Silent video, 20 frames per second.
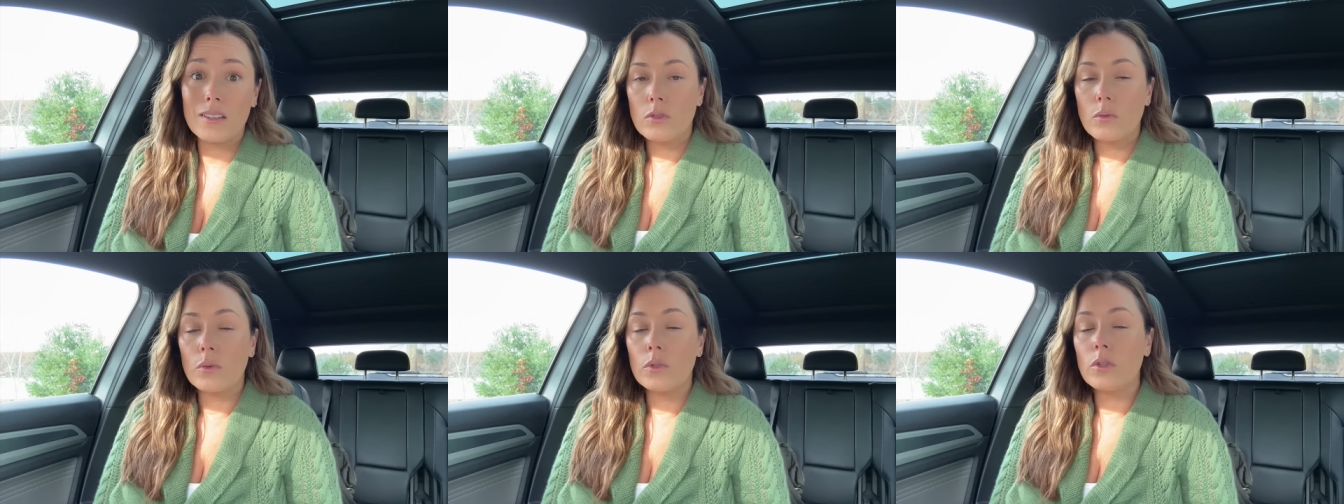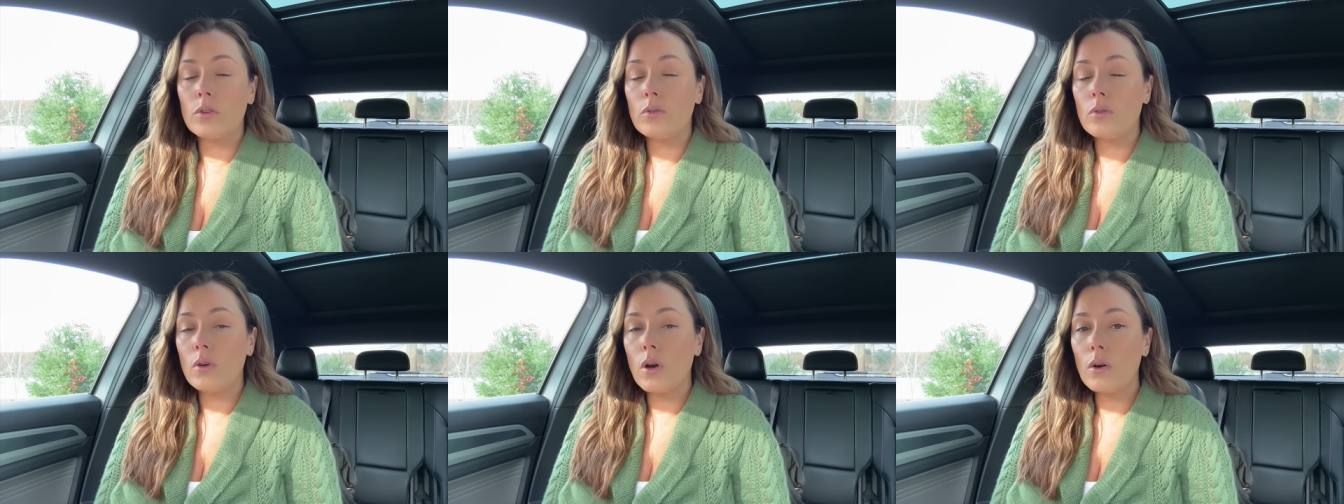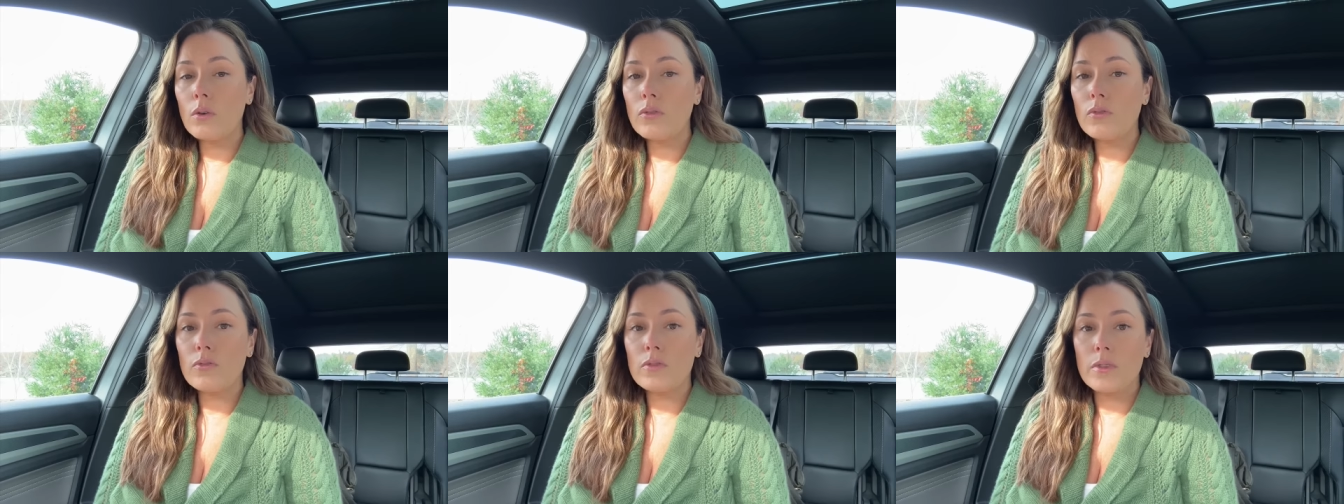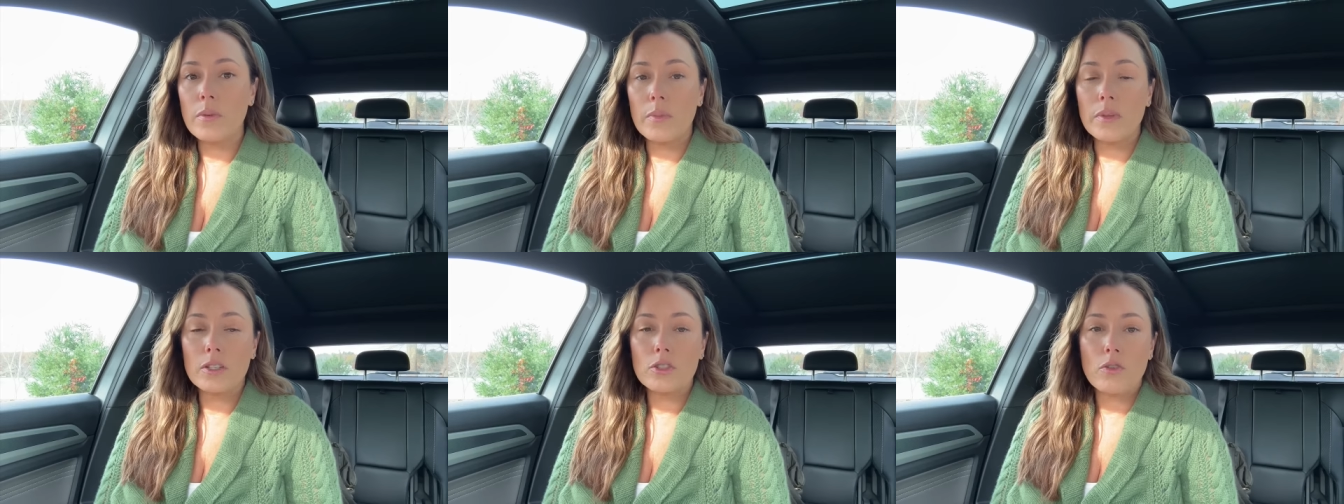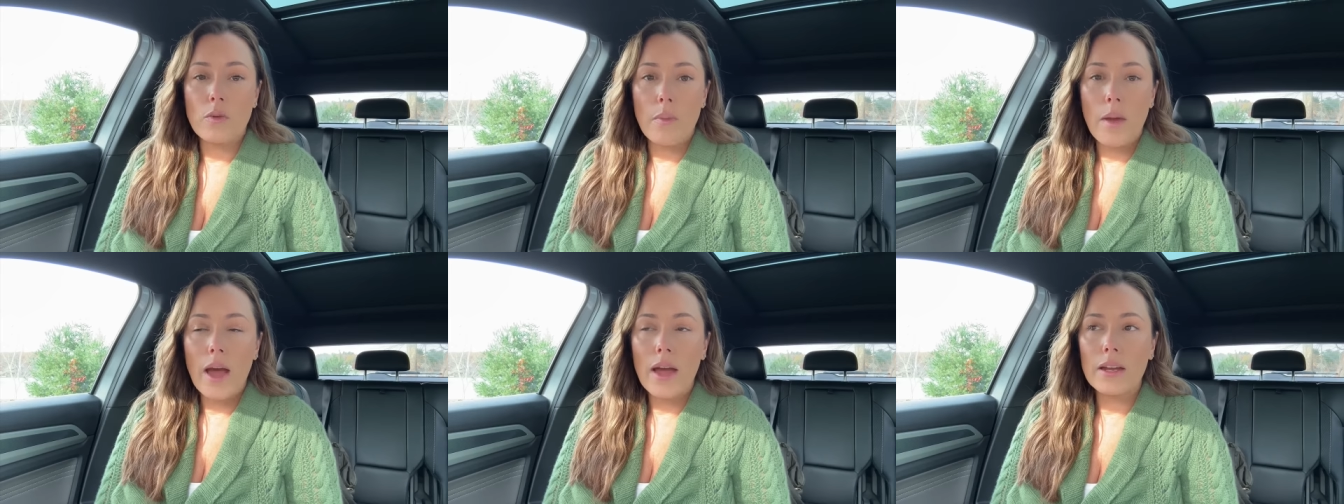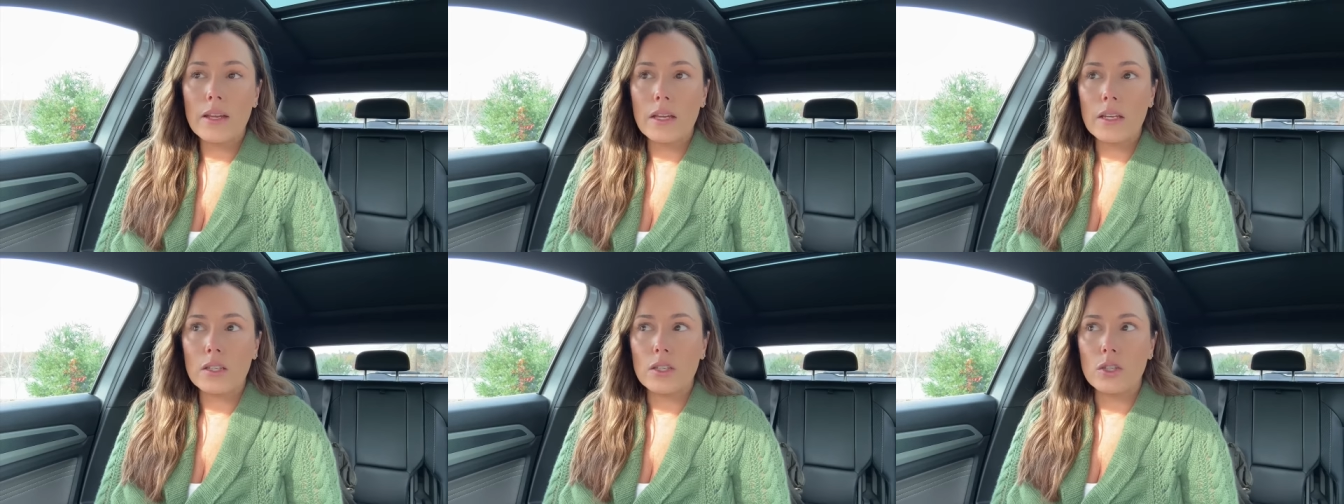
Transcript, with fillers: So when you go through something traumatic,